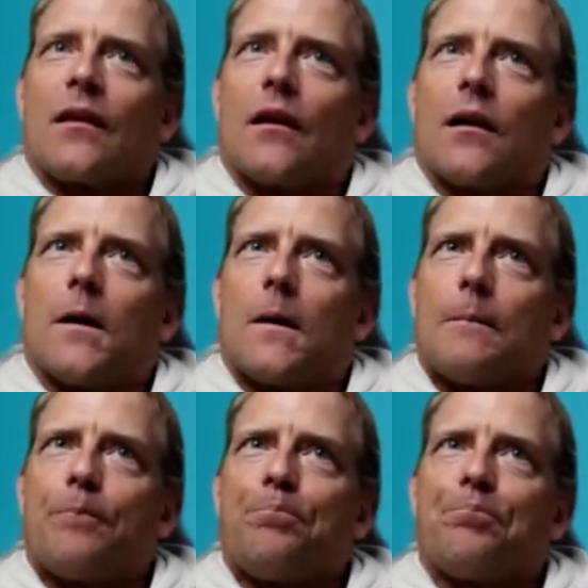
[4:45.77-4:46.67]

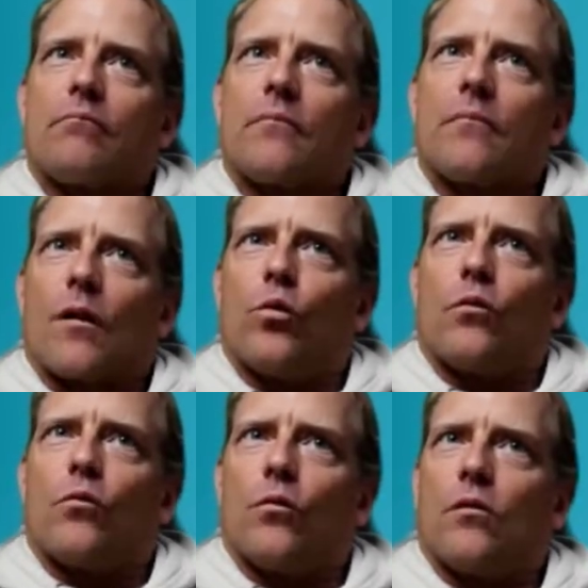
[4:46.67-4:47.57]

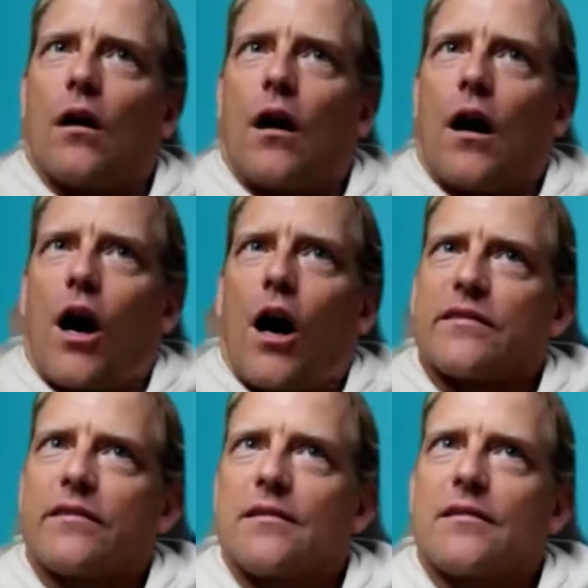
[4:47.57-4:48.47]
How does
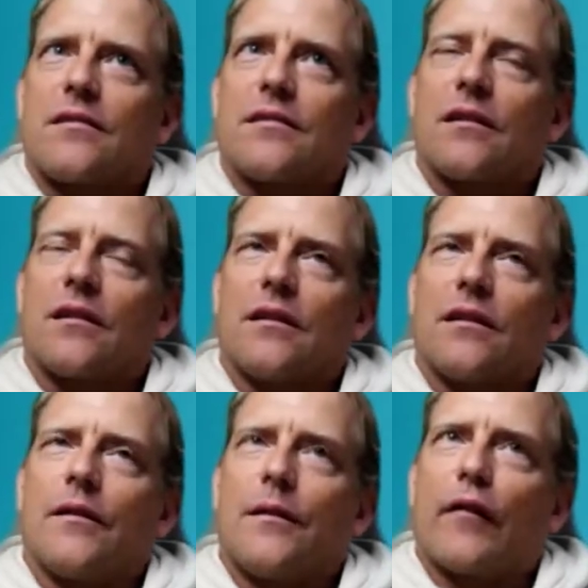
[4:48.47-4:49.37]
this
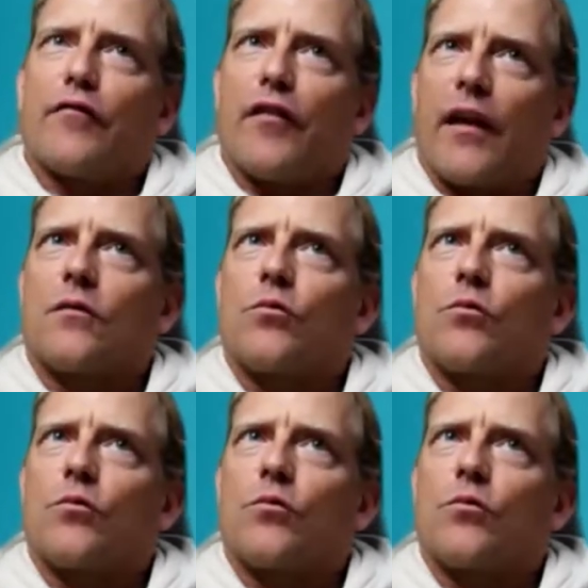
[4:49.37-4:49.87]
affect